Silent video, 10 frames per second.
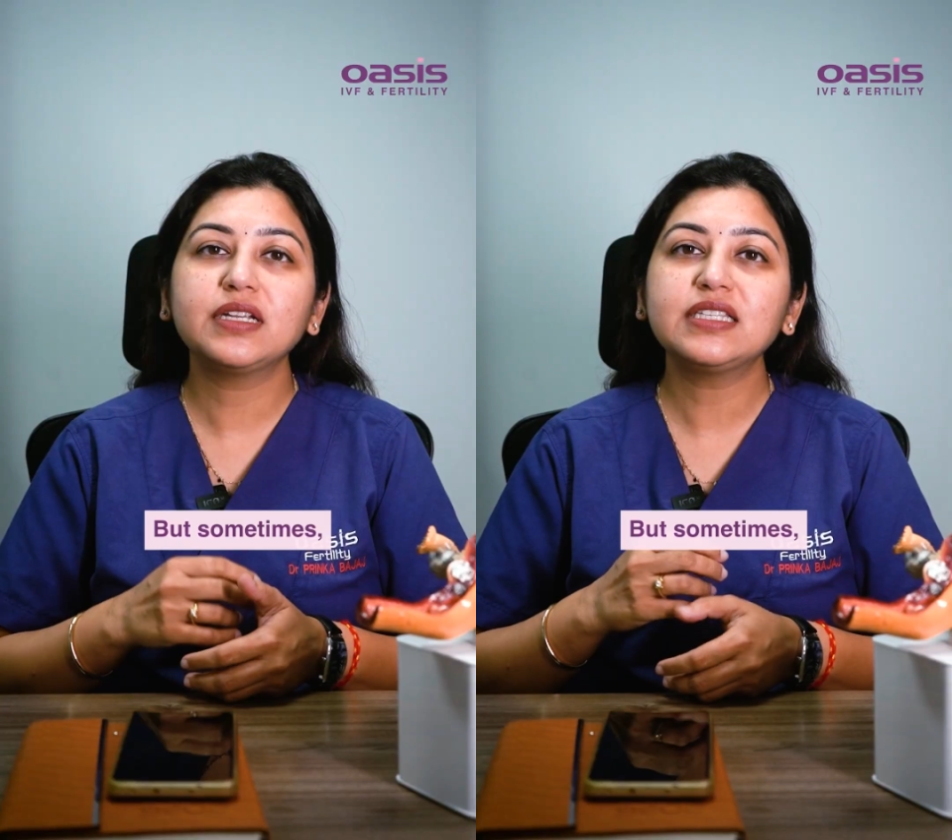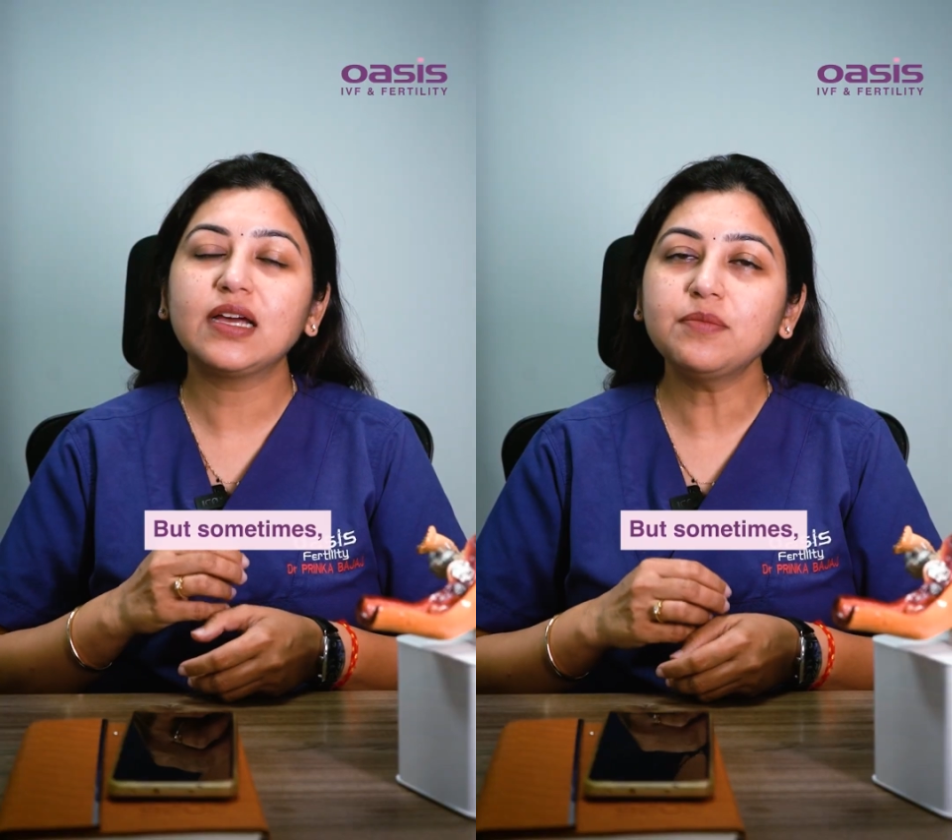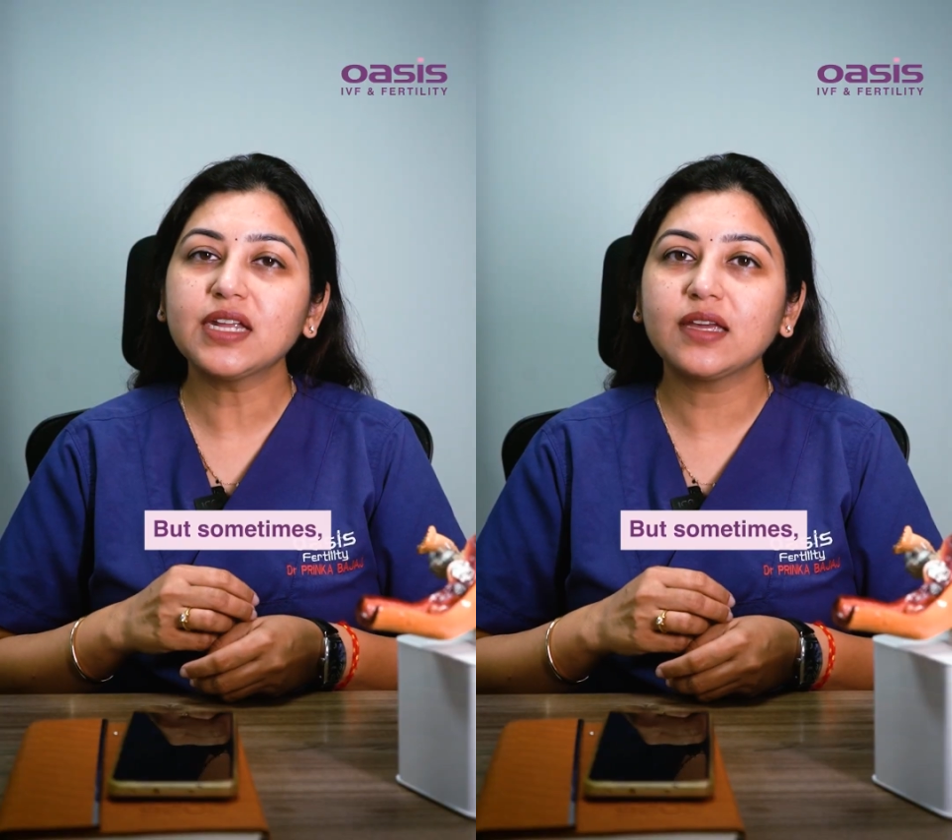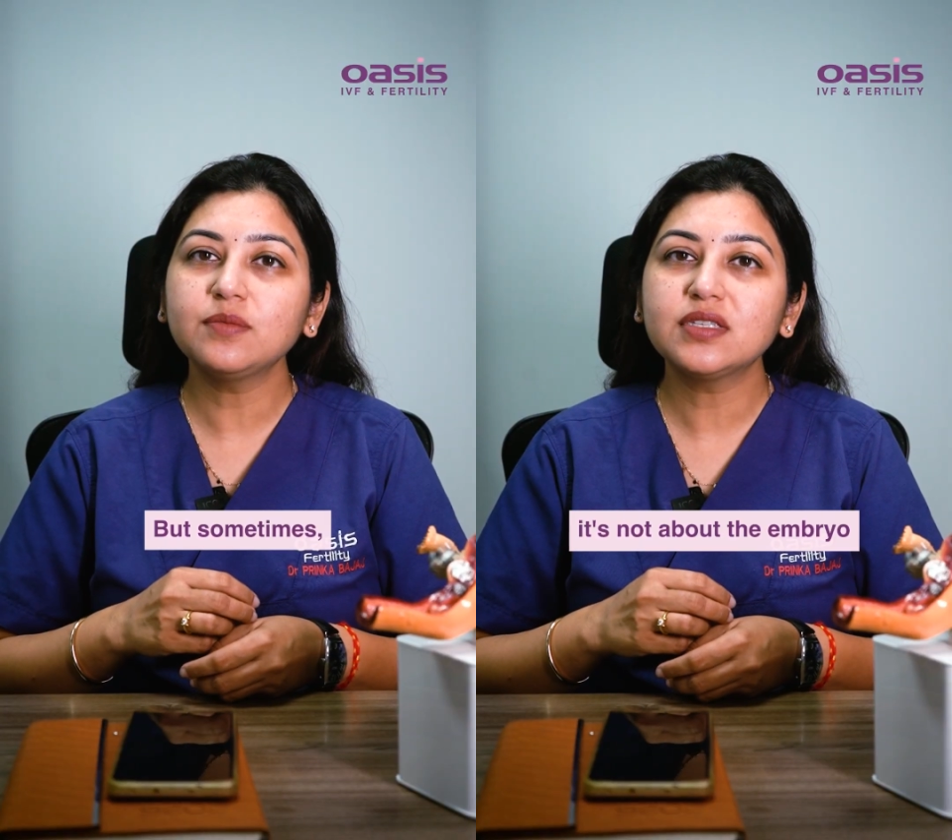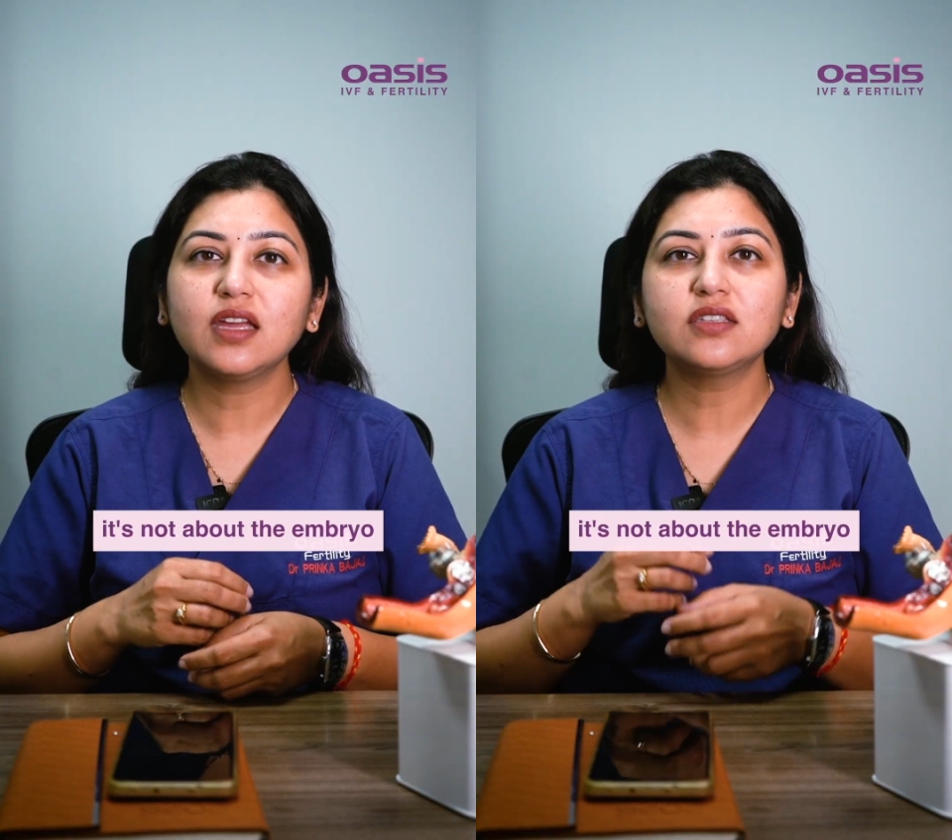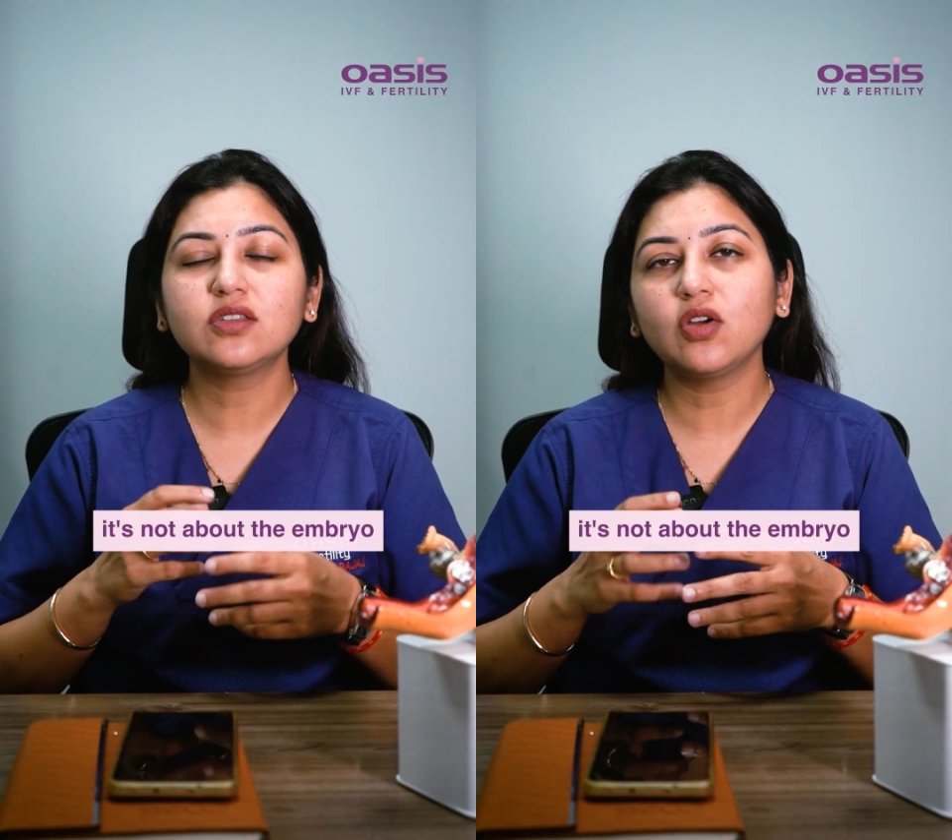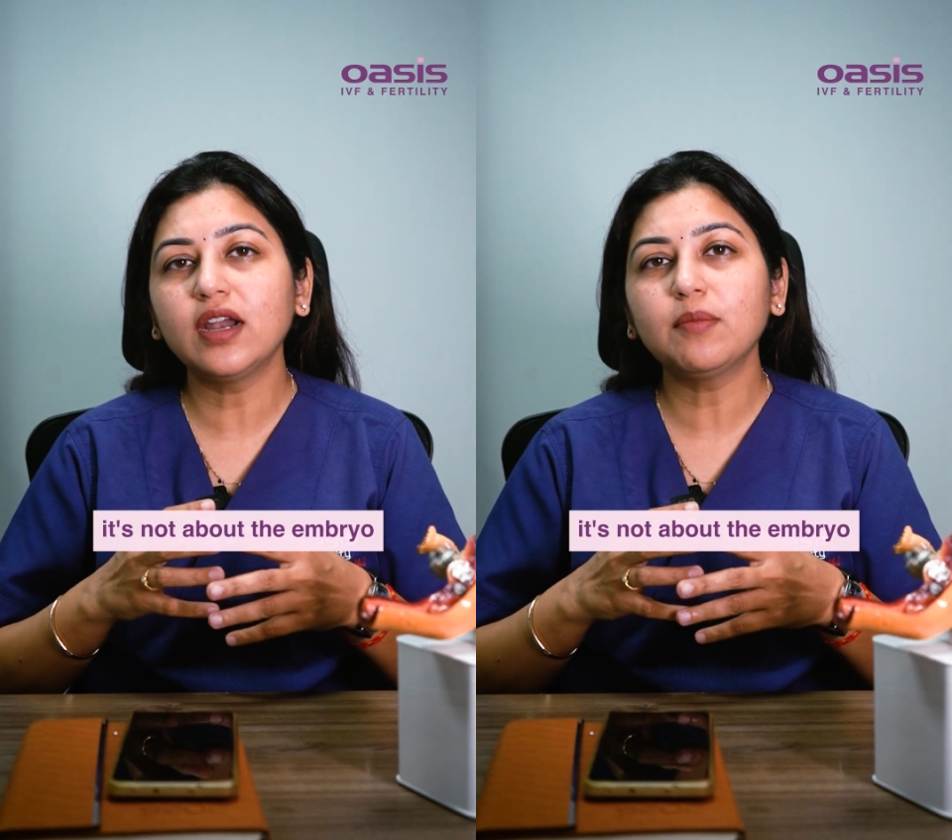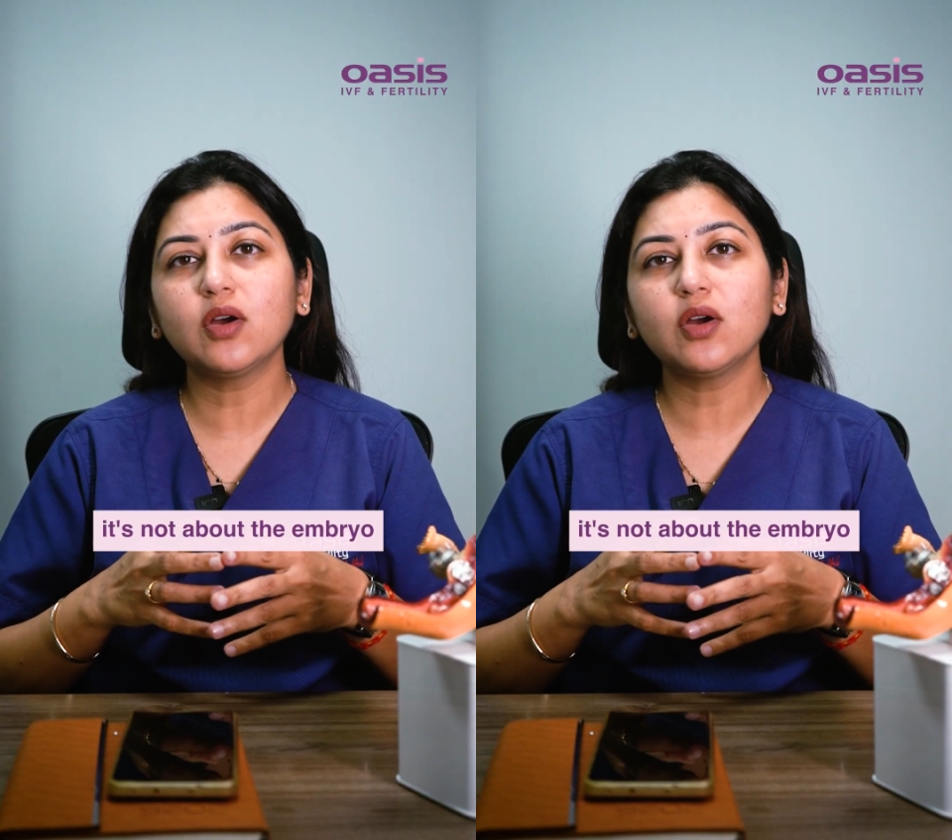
But sometimes it's not